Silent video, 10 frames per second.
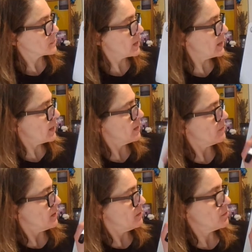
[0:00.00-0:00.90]
Okay,
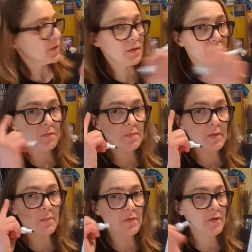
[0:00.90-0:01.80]
and then we're going to
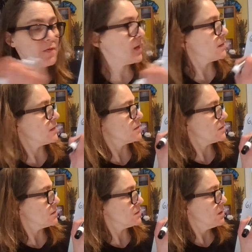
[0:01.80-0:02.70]
remember that
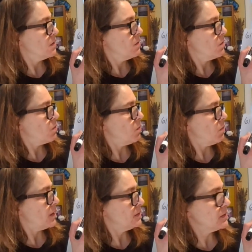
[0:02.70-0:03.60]
this is
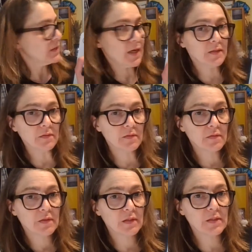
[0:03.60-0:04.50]
1 10
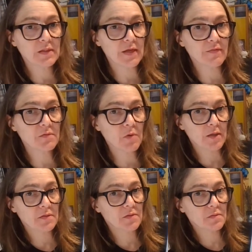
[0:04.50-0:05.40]
and 7
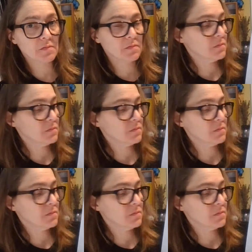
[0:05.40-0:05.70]
ones.